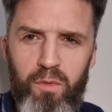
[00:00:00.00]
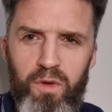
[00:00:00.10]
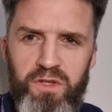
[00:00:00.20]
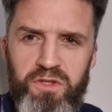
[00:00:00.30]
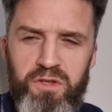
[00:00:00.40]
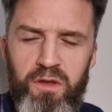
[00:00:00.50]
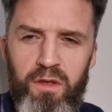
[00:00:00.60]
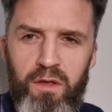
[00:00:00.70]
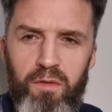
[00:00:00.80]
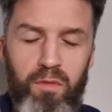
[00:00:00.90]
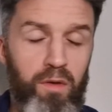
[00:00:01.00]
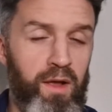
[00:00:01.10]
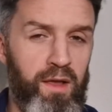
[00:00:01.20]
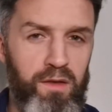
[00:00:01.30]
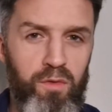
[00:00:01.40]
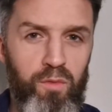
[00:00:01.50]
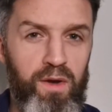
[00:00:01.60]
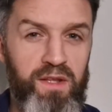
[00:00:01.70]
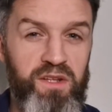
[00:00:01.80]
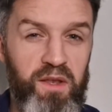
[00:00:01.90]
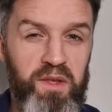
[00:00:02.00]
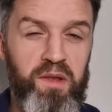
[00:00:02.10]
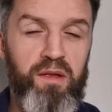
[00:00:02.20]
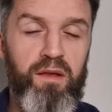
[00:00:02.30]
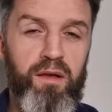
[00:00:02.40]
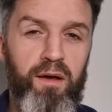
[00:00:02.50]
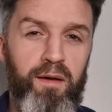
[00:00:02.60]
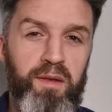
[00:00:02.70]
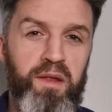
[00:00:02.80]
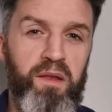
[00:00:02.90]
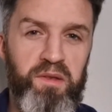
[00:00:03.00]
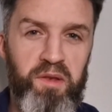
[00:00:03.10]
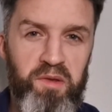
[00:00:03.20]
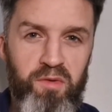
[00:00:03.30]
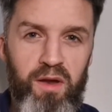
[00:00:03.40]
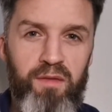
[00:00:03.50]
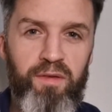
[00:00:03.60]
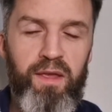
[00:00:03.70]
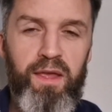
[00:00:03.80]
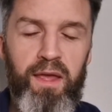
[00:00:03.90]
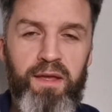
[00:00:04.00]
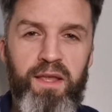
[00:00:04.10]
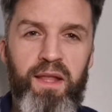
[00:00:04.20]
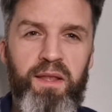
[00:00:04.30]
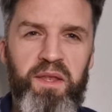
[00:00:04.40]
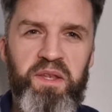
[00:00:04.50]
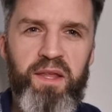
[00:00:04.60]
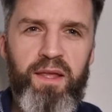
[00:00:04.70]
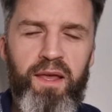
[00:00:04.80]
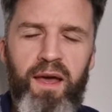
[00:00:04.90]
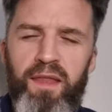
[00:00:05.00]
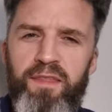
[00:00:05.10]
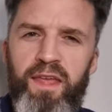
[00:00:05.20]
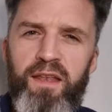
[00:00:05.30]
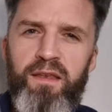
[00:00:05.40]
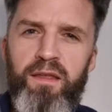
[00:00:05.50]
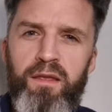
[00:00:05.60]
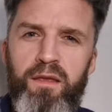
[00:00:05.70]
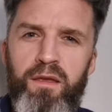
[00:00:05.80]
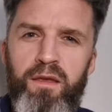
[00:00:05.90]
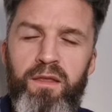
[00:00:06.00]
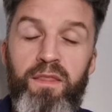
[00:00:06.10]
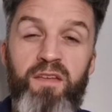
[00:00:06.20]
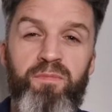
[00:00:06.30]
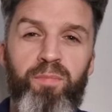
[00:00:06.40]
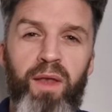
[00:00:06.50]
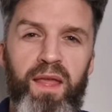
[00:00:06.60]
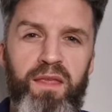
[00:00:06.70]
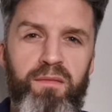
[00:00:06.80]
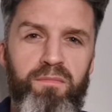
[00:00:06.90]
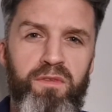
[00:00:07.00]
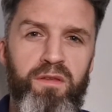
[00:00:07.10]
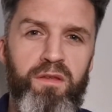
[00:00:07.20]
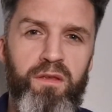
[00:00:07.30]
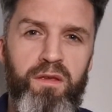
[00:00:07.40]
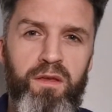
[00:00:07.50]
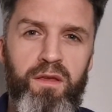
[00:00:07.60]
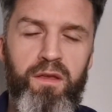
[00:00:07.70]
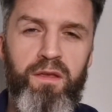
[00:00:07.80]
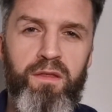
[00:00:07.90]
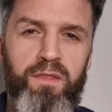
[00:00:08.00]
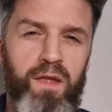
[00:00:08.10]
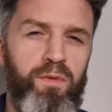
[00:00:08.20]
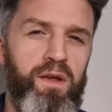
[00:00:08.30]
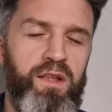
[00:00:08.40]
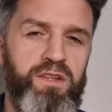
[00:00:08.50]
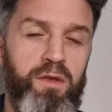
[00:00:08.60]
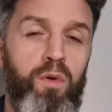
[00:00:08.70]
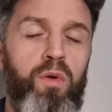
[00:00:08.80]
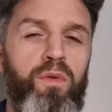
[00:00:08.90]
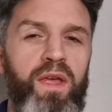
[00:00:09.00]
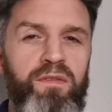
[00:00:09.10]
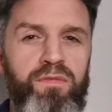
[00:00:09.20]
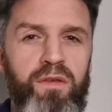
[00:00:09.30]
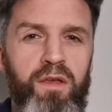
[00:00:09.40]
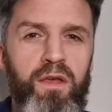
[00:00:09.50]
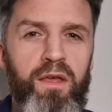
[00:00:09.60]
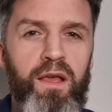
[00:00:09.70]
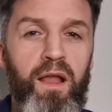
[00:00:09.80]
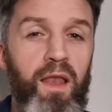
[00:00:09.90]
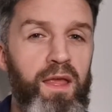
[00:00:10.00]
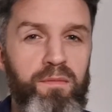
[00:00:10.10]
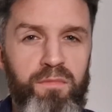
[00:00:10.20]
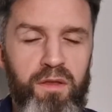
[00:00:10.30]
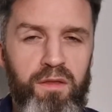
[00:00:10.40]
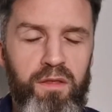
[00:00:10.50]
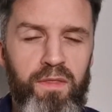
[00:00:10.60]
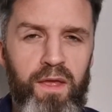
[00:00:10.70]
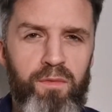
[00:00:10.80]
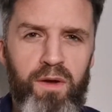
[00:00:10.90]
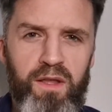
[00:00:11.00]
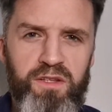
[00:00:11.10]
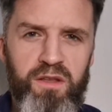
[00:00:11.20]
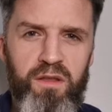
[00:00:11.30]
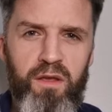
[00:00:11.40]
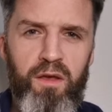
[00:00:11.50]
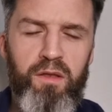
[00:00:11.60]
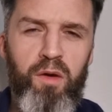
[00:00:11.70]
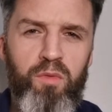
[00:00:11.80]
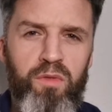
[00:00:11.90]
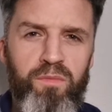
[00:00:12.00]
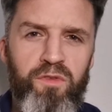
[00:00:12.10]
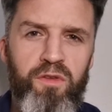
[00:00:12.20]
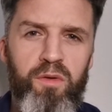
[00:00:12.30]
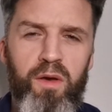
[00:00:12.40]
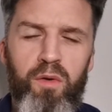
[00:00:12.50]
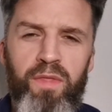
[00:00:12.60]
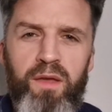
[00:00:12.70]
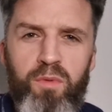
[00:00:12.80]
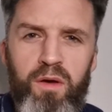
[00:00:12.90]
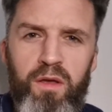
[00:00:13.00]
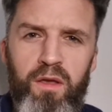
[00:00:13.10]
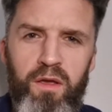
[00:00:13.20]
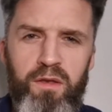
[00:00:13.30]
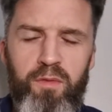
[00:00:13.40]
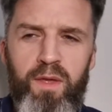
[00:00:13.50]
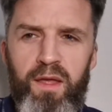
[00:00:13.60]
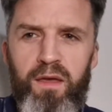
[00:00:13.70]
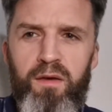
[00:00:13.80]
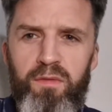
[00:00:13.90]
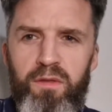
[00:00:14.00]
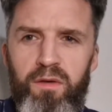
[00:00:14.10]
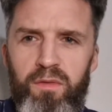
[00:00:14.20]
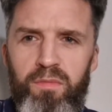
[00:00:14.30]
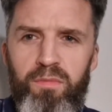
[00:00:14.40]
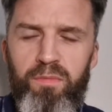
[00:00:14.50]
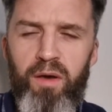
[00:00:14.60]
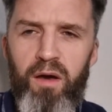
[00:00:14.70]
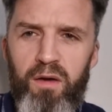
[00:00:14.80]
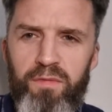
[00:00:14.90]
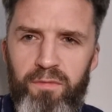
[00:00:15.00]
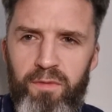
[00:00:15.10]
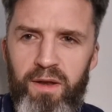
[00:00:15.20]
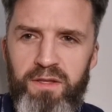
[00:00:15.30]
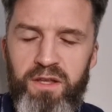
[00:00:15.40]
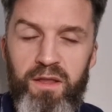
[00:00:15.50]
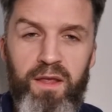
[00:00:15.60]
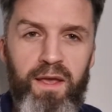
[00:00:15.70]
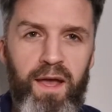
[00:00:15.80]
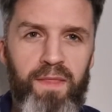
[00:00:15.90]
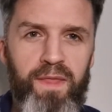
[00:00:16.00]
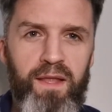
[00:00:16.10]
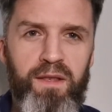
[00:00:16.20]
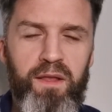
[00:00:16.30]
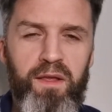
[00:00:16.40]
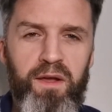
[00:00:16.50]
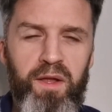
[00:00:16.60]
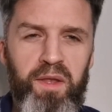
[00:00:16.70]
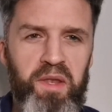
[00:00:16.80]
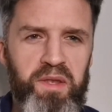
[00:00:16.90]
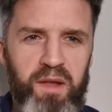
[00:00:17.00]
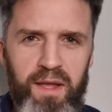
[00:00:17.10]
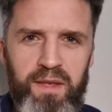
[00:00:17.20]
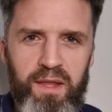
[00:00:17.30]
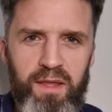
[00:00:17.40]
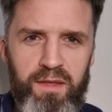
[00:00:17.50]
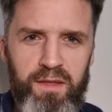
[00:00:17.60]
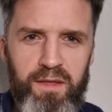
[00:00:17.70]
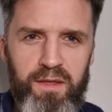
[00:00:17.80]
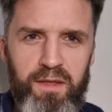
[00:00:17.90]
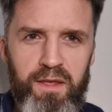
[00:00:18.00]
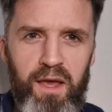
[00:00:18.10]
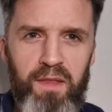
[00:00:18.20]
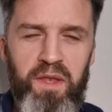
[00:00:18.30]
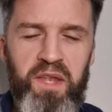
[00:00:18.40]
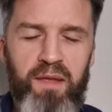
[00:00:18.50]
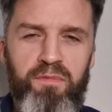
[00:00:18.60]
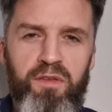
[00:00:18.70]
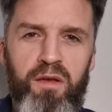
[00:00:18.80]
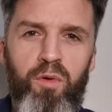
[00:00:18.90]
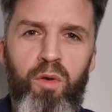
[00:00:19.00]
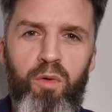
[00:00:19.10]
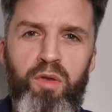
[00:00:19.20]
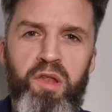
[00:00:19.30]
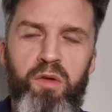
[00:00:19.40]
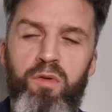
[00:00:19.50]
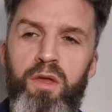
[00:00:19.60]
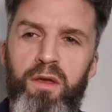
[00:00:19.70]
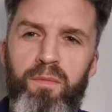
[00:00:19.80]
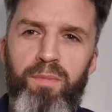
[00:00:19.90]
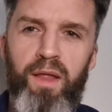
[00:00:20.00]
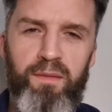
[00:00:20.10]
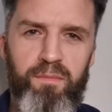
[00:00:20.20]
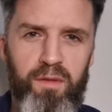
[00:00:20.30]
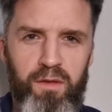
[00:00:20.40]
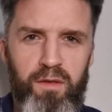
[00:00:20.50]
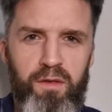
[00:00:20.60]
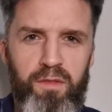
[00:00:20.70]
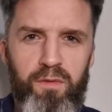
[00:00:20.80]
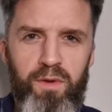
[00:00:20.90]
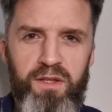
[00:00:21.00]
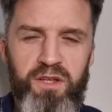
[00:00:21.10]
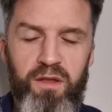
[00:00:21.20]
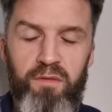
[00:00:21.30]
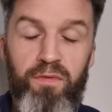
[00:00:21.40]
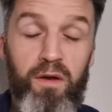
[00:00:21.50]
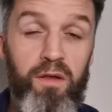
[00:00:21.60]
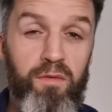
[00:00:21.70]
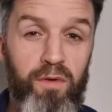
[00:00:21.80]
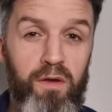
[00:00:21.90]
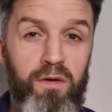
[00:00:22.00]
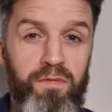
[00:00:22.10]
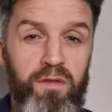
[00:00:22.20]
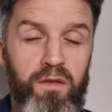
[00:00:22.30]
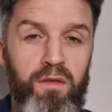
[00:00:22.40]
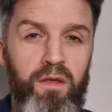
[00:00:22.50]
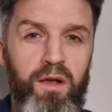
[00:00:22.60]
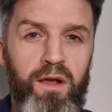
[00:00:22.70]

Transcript: which again all religions ask us to strive against. And then they've blamed their religion, or they've claimed that their religion told them to do it, or they were doing it on behalf of religion. And then society at the same time will also blame the religion. And very, very often,